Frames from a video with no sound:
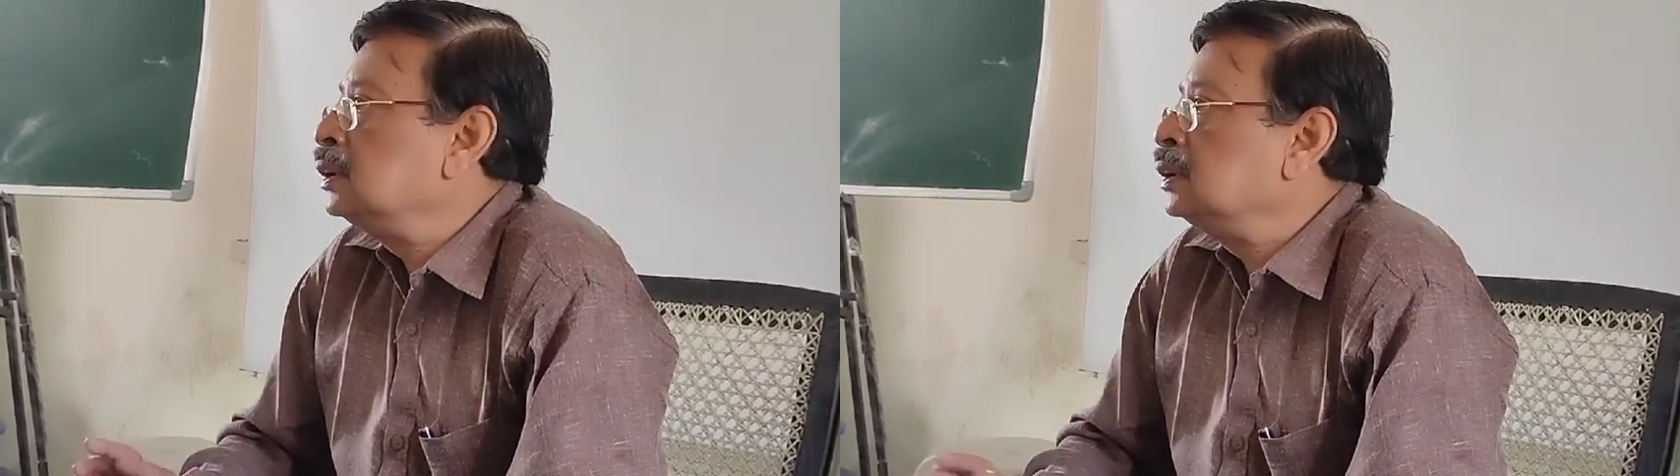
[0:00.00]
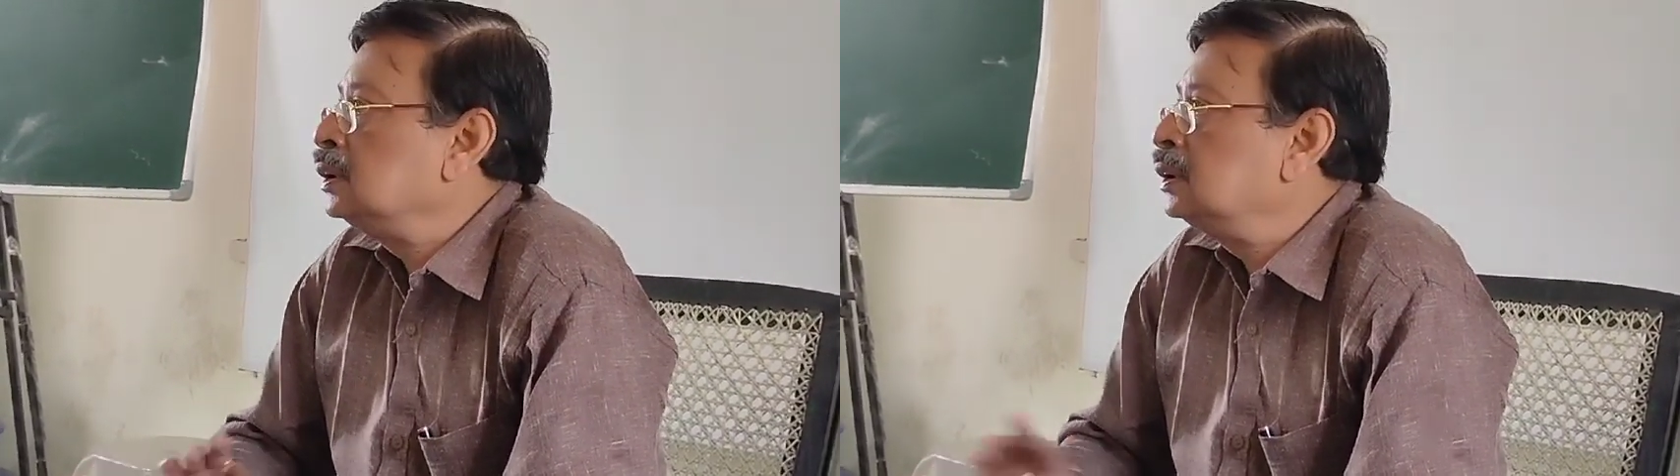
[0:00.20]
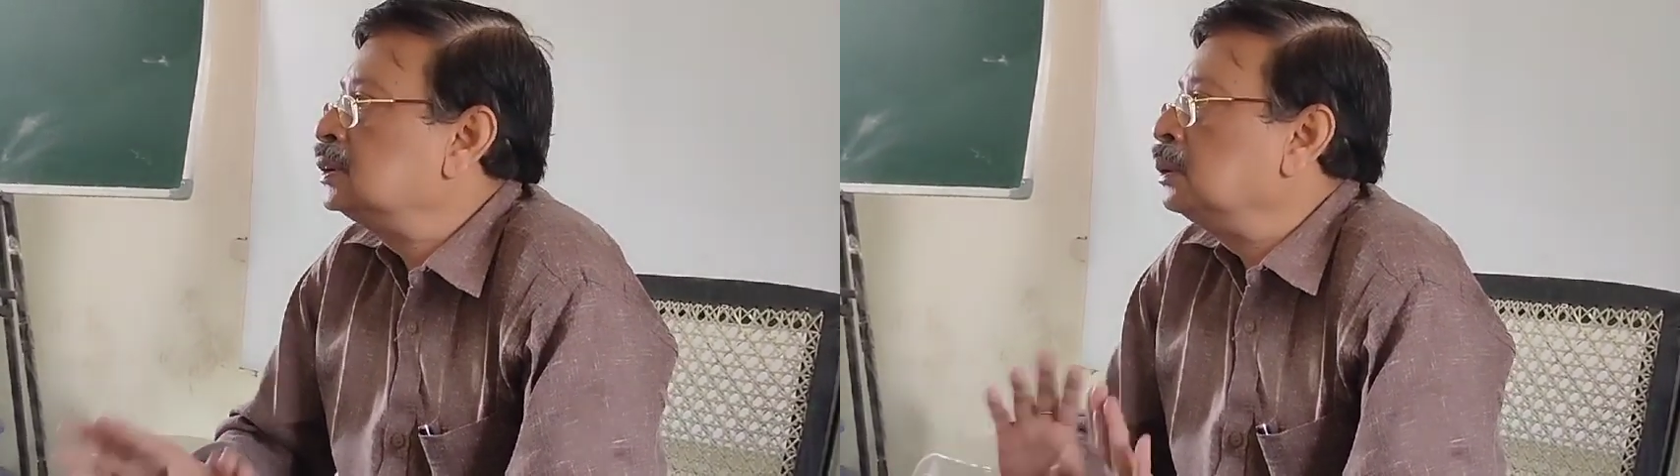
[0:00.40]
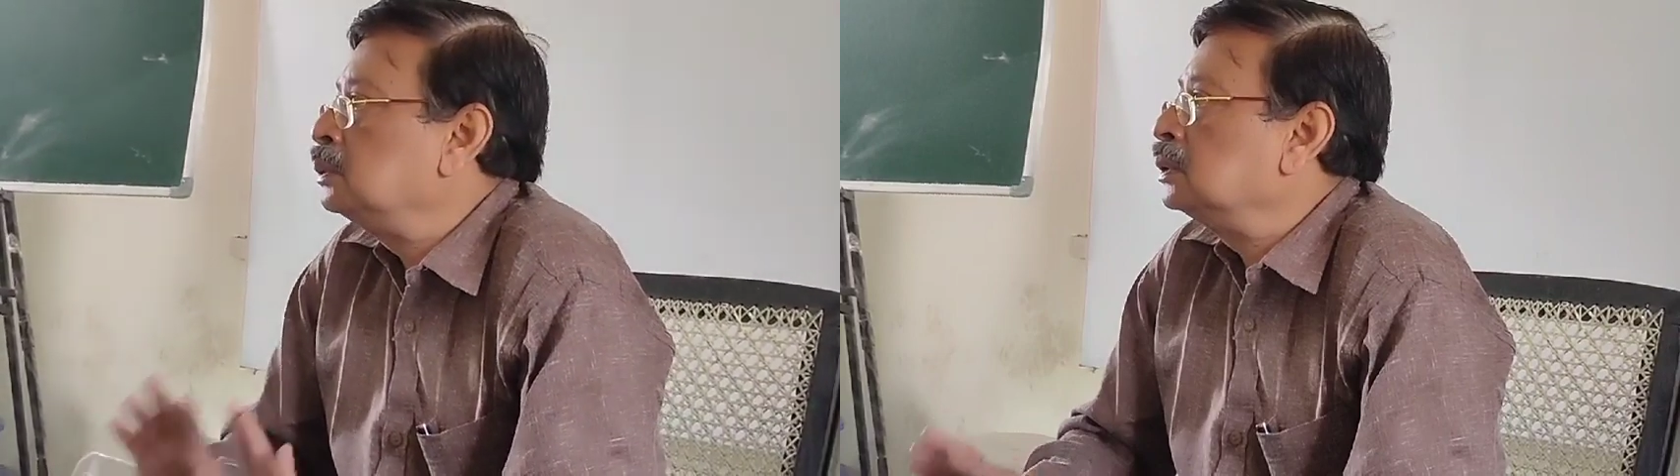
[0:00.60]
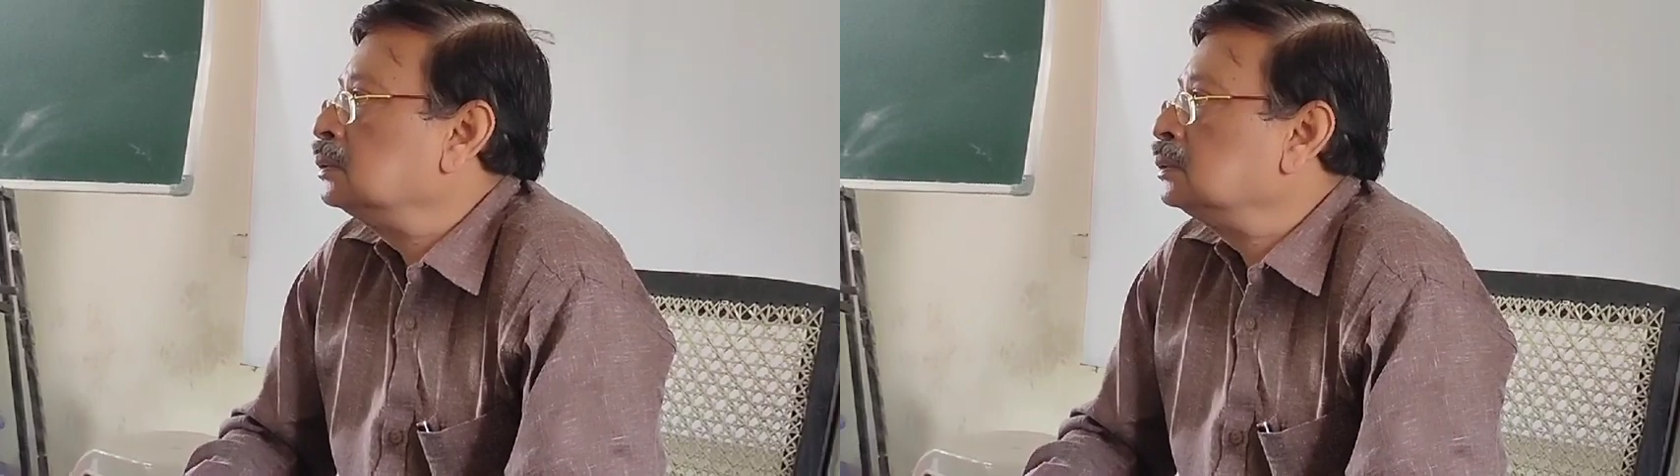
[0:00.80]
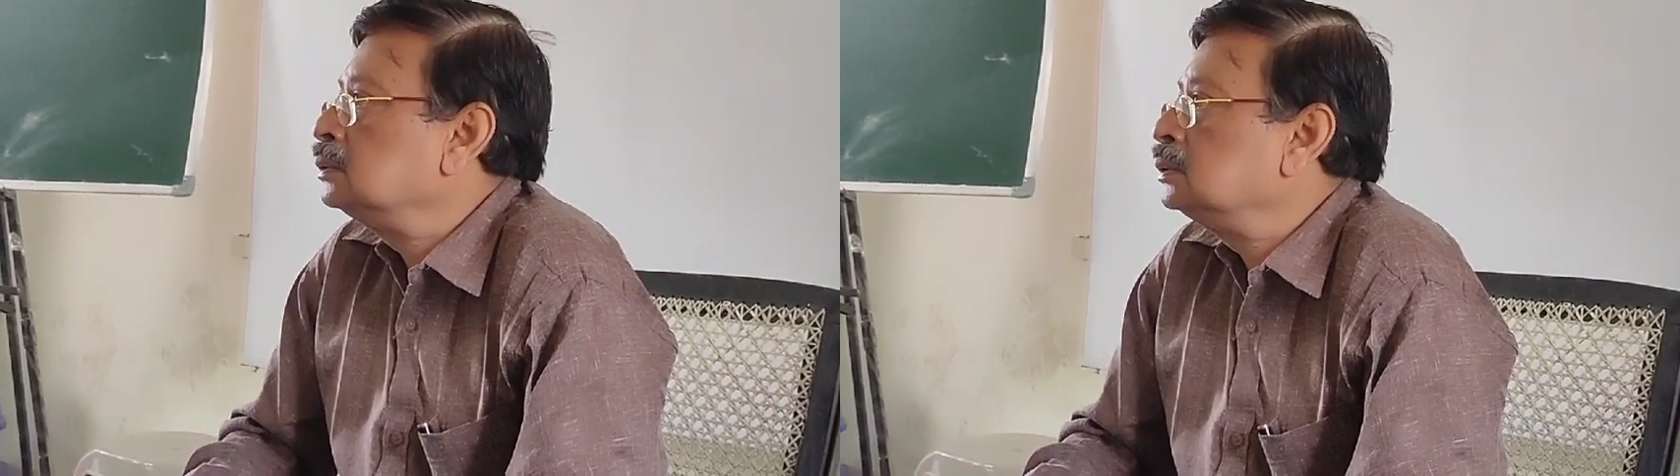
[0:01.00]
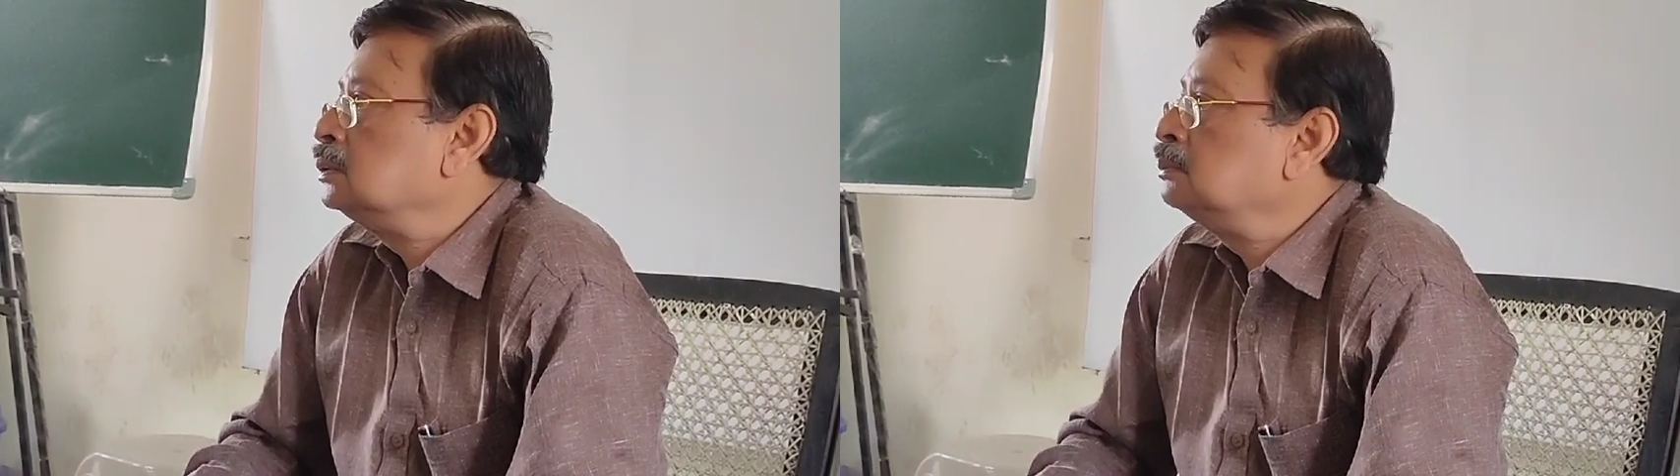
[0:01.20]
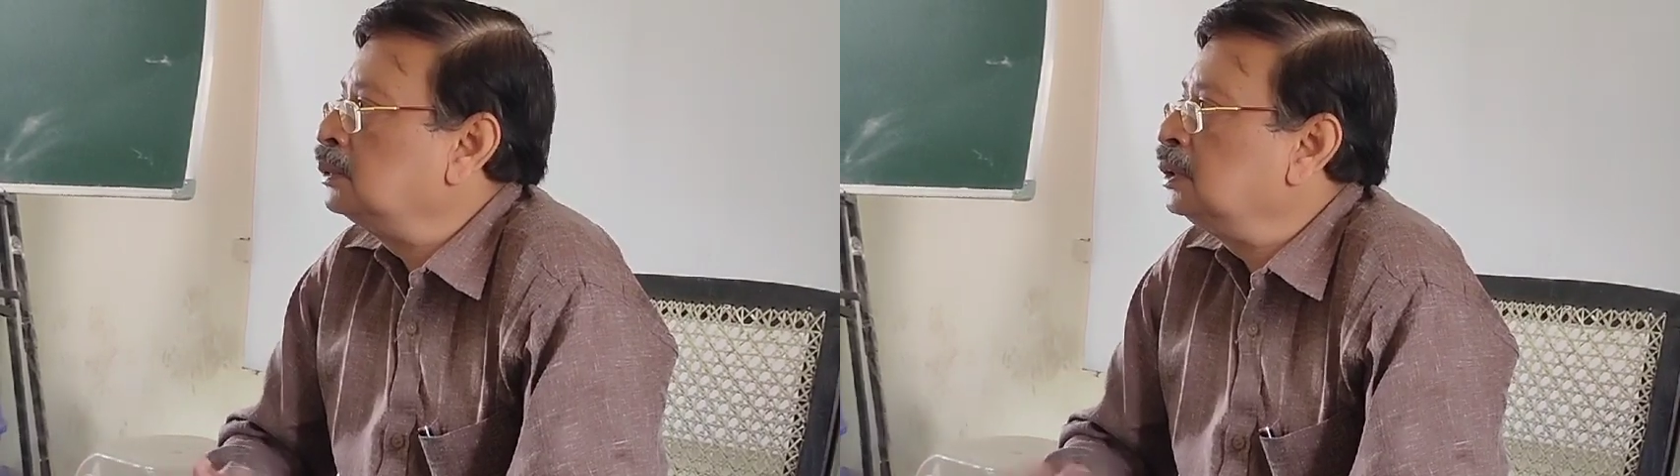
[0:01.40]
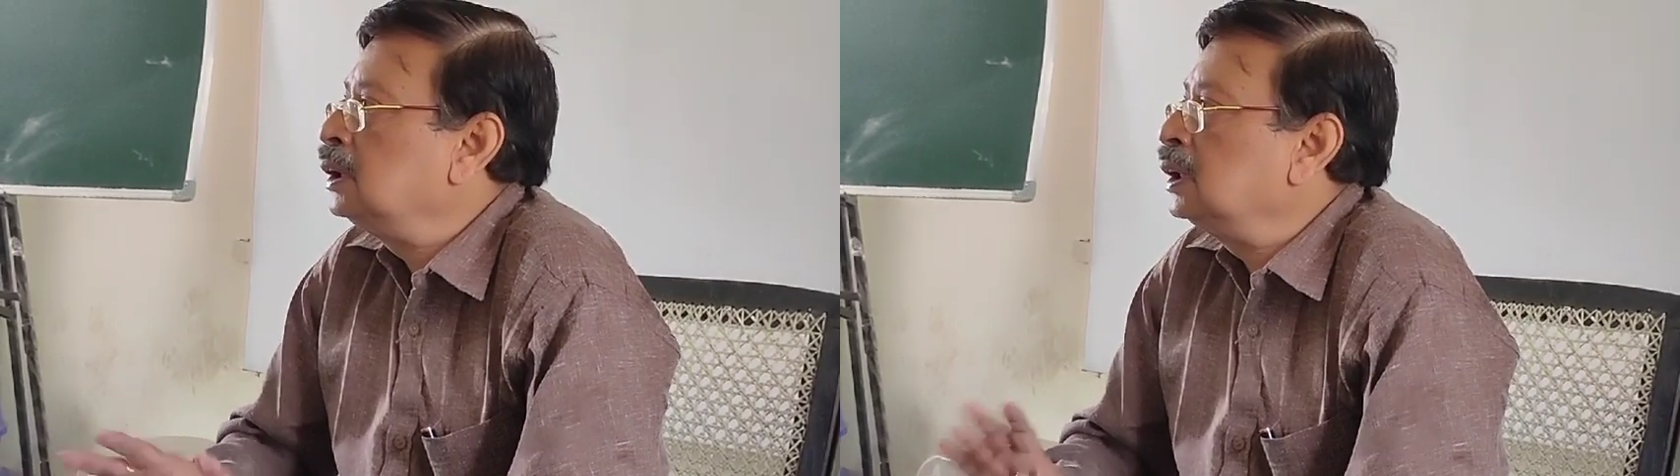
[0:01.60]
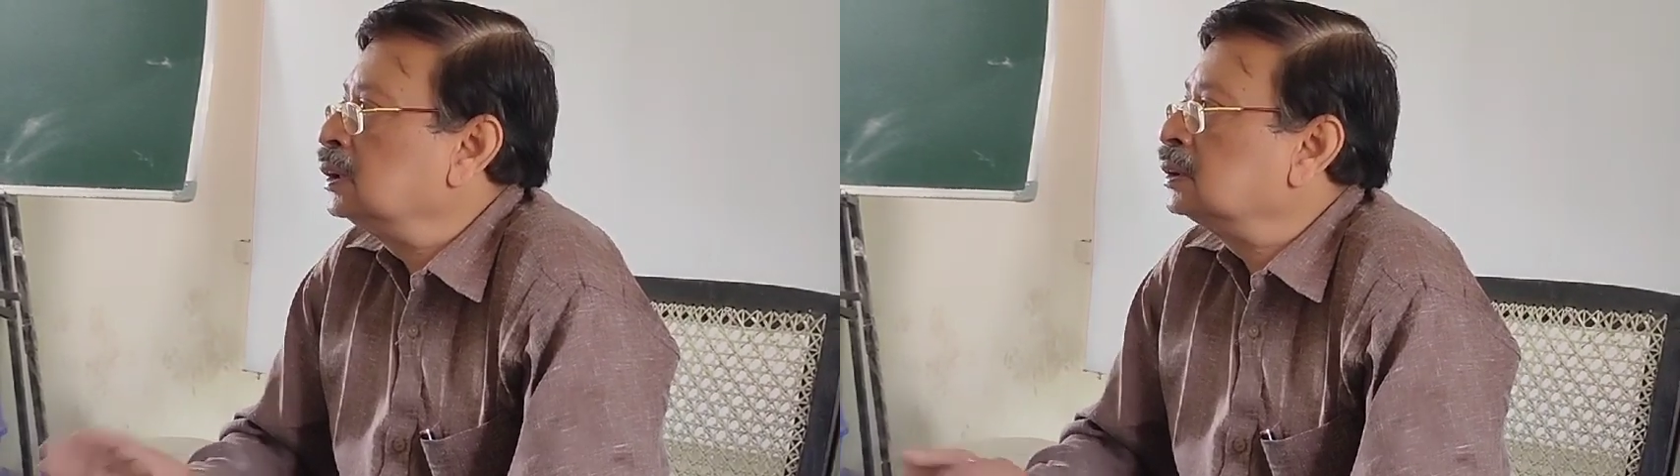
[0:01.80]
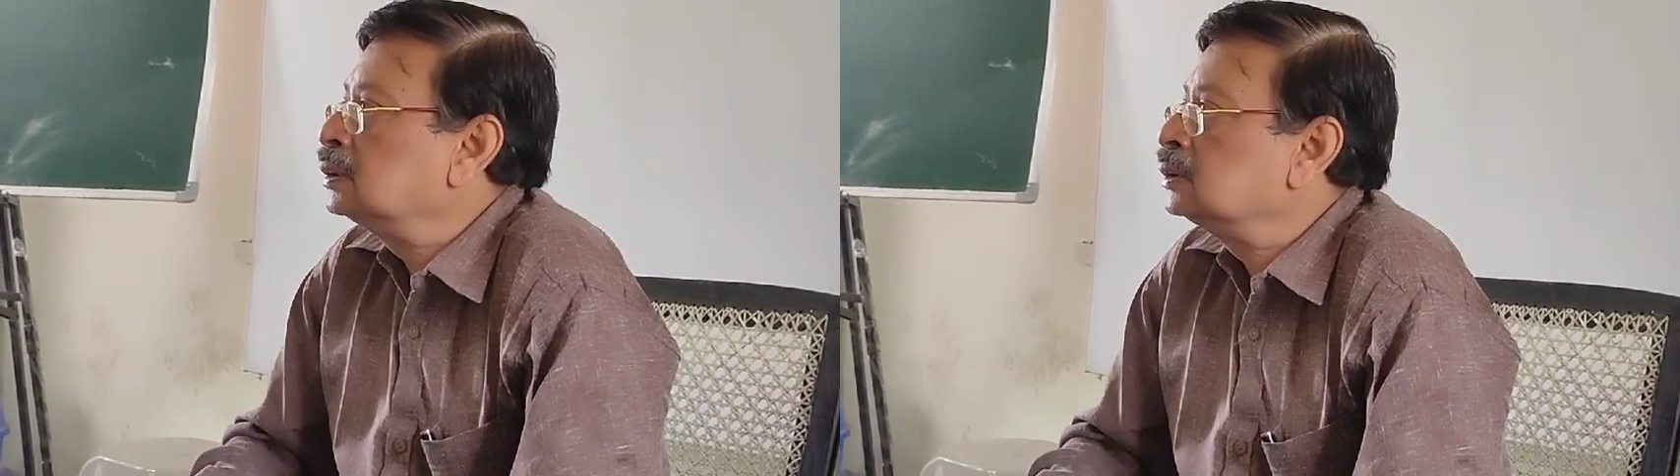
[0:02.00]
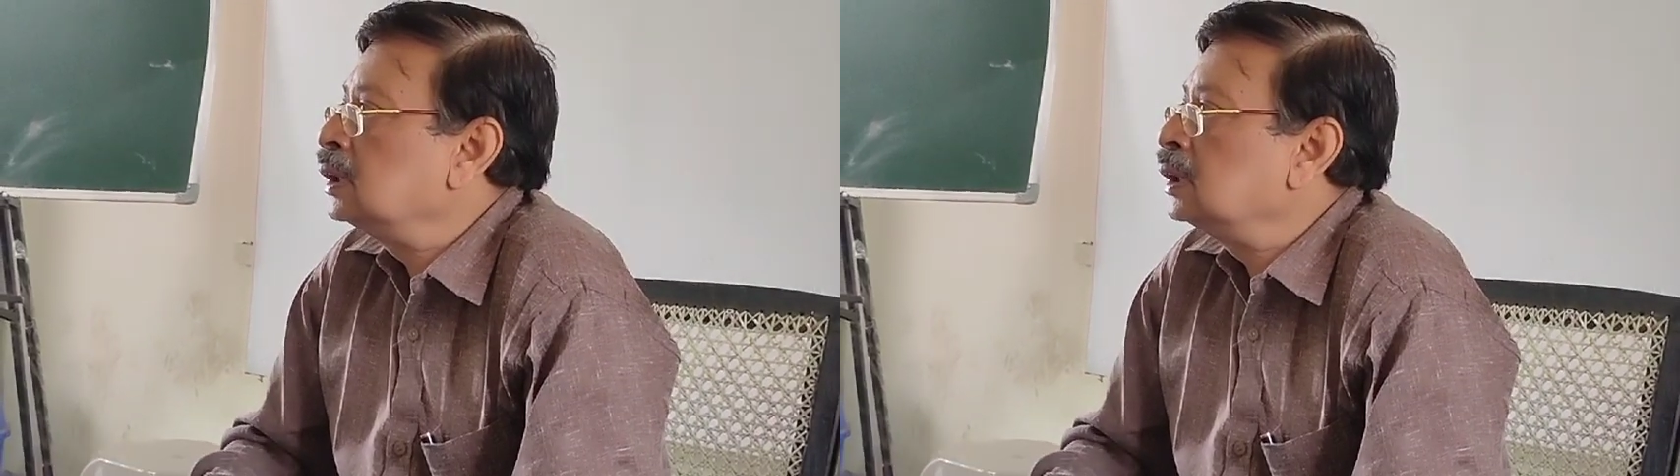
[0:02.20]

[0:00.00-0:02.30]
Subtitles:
It is common in both the cases,